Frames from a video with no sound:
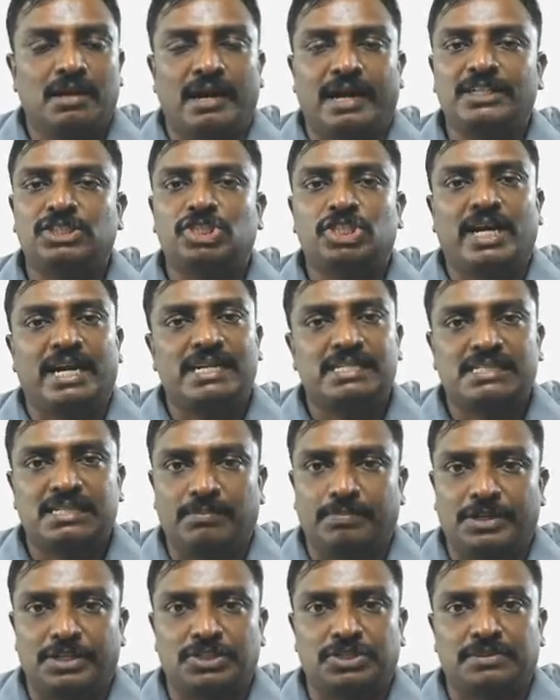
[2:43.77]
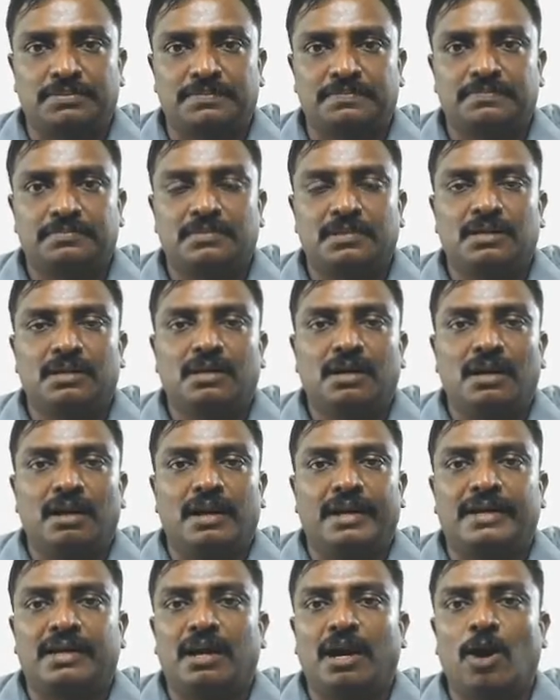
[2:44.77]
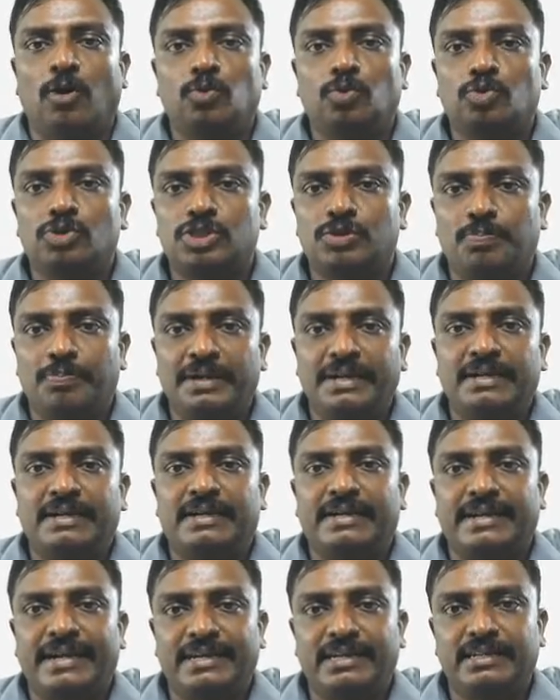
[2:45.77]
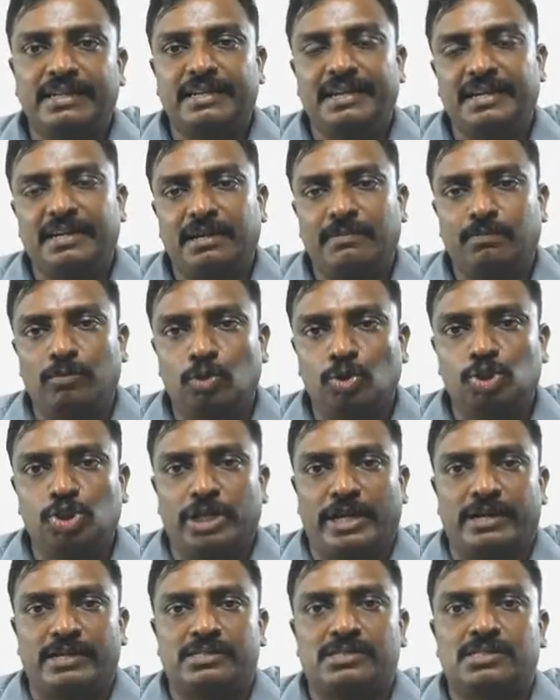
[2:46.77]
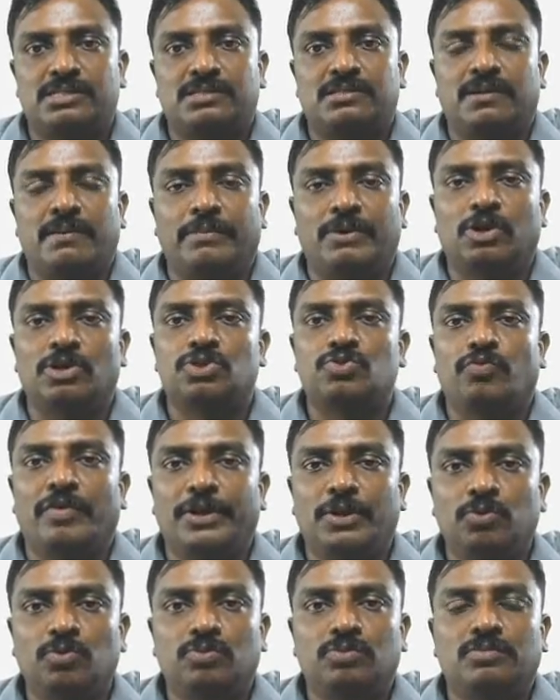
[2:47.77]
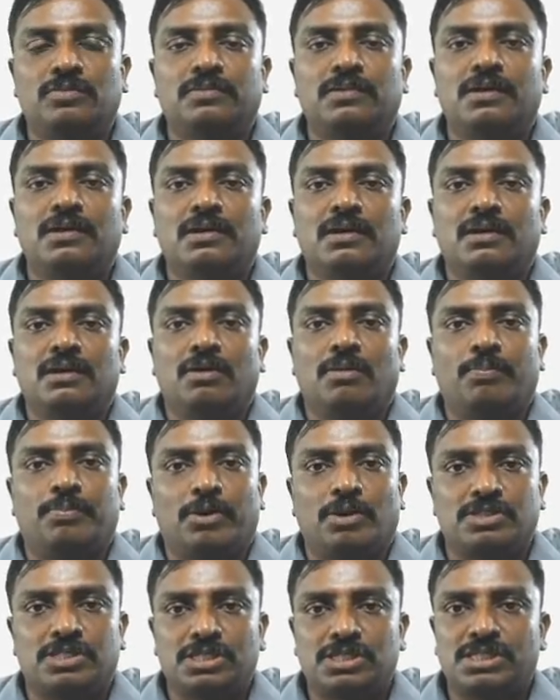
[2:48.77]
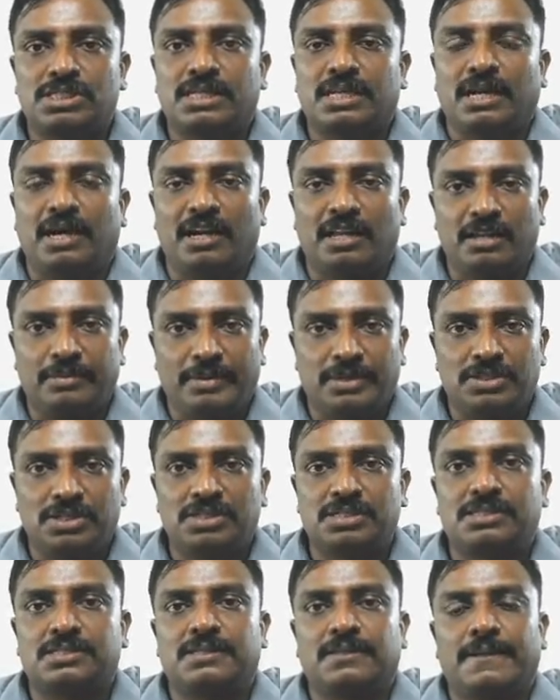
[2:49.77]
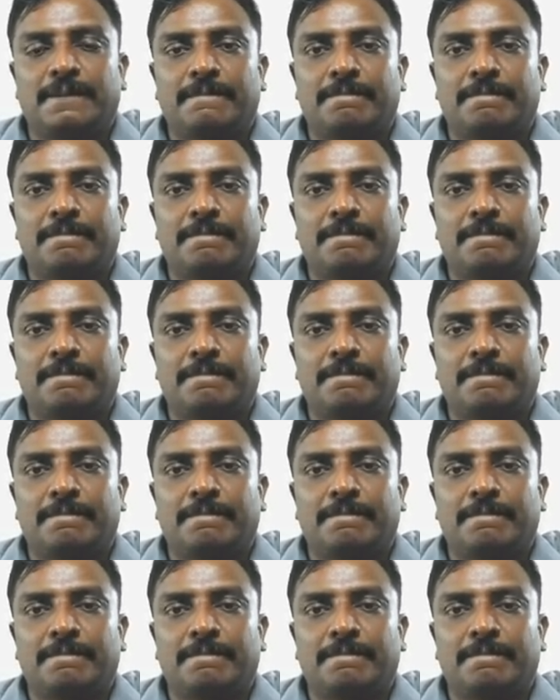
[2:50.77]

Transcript: And channel separation, like how to split red, green, and blue channels, because when you process color images,